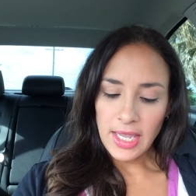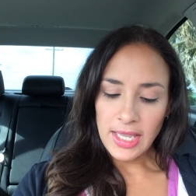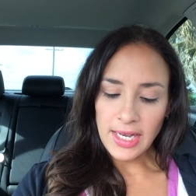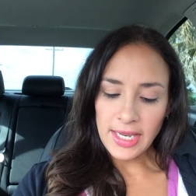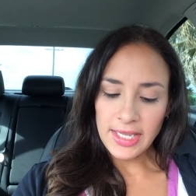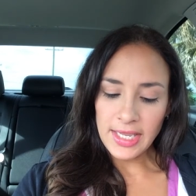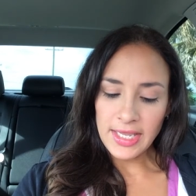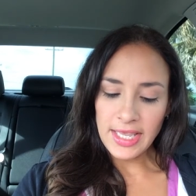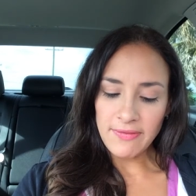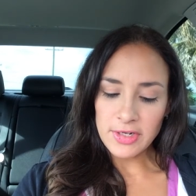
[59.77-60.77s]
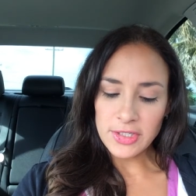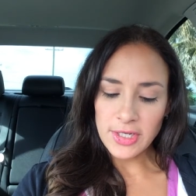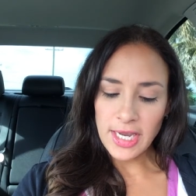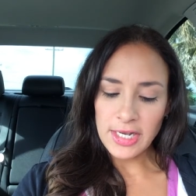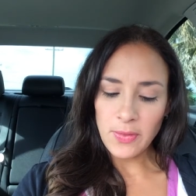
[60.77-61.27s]
and I can give it
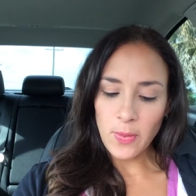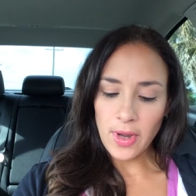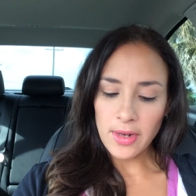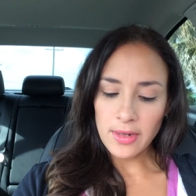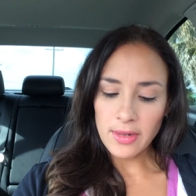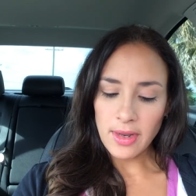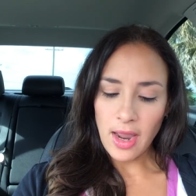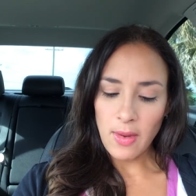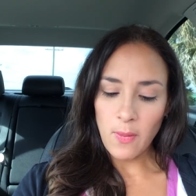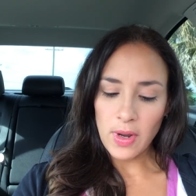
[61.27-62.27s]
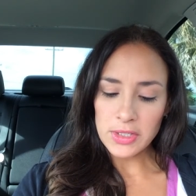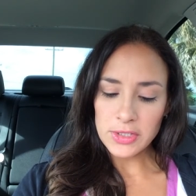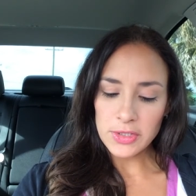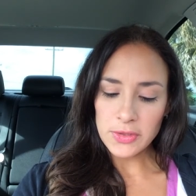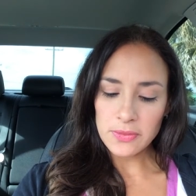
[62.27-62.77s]
to anyone I
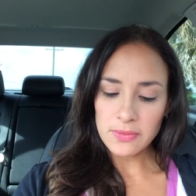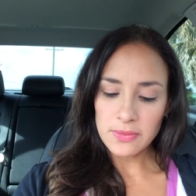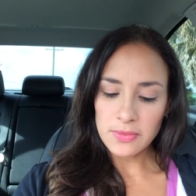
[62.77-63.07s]
want to.